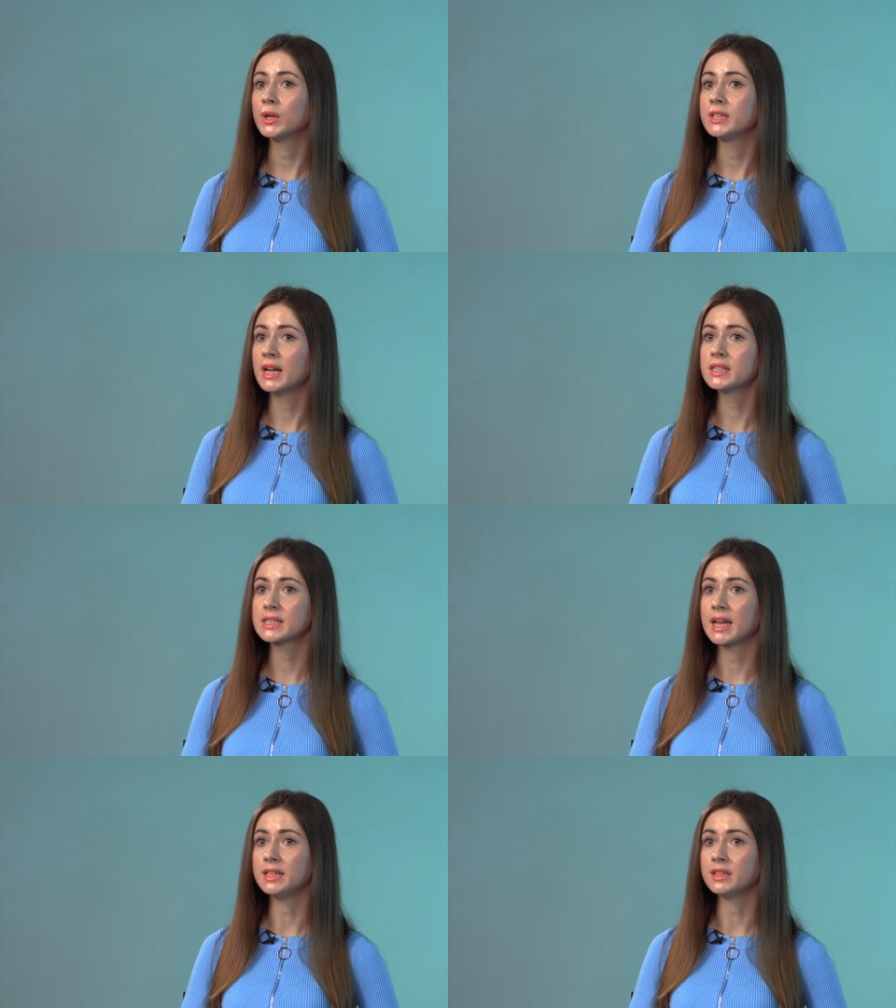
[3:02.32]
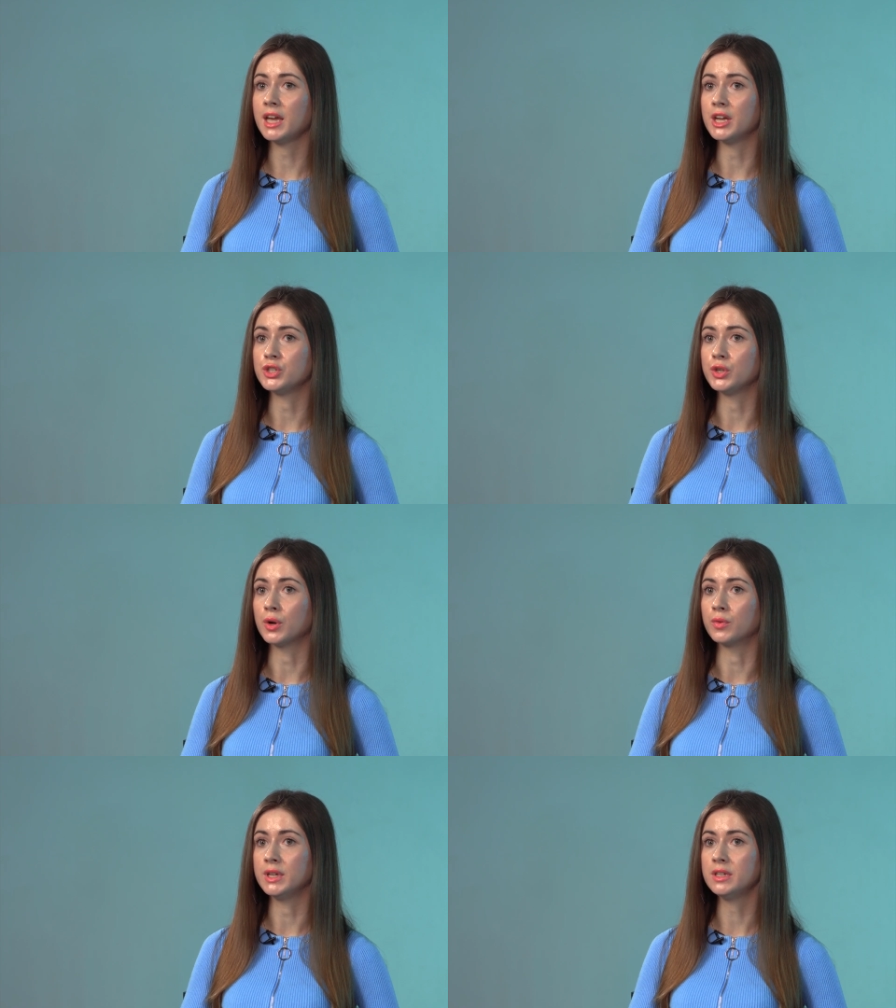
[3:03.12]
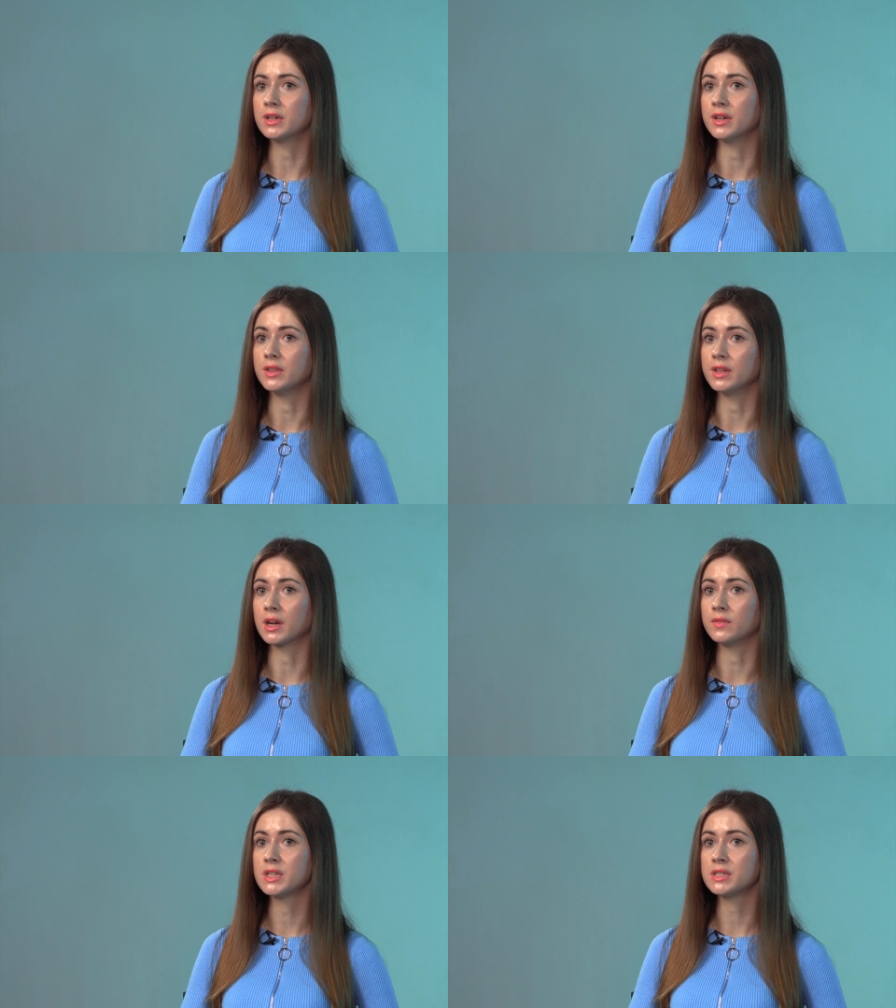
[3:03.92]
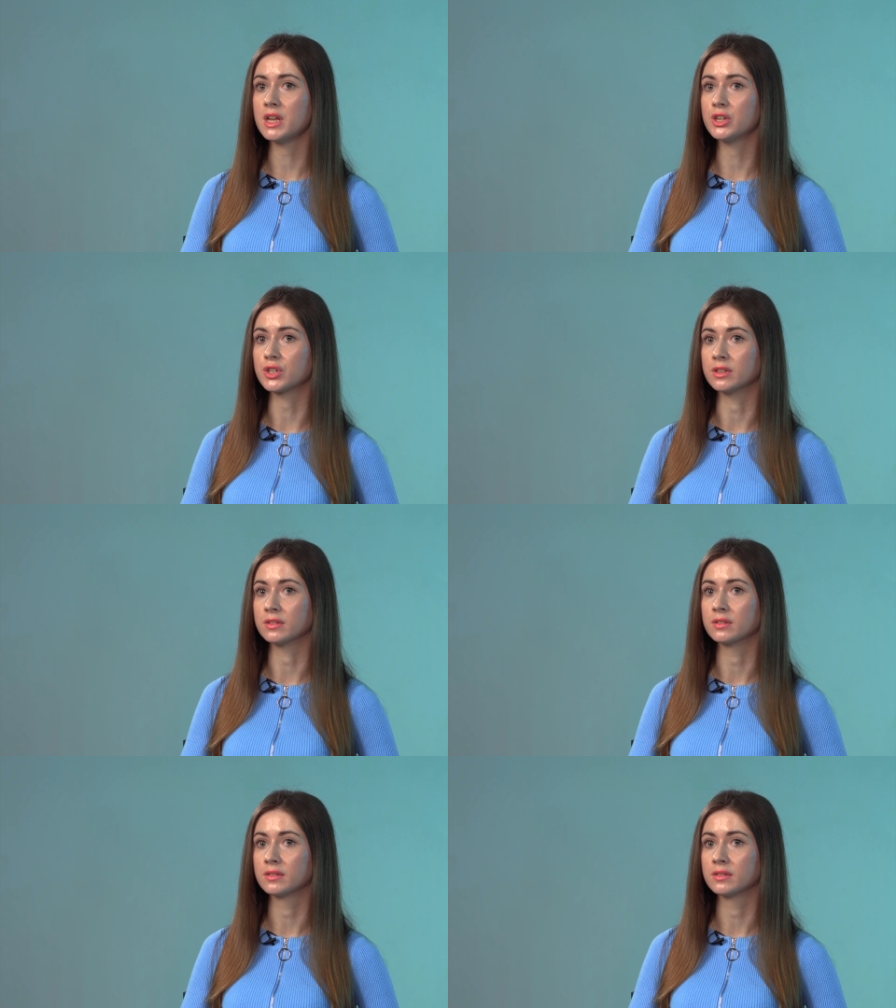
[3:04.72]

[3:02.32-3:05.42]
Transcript: What else can engage your reader in the conversation?